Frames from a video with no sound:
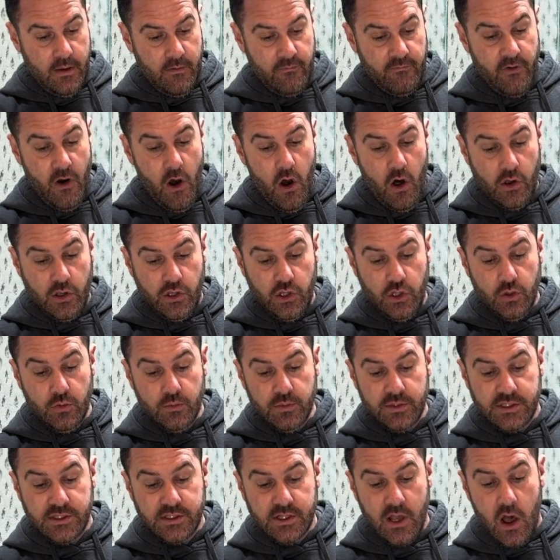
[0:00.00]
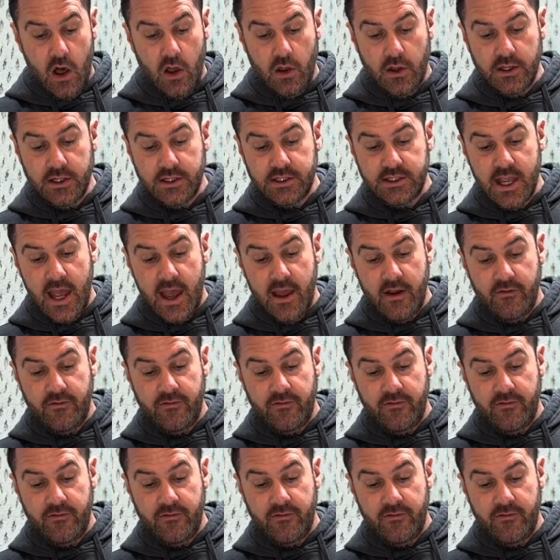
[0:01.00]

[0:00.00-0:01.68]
volume solids at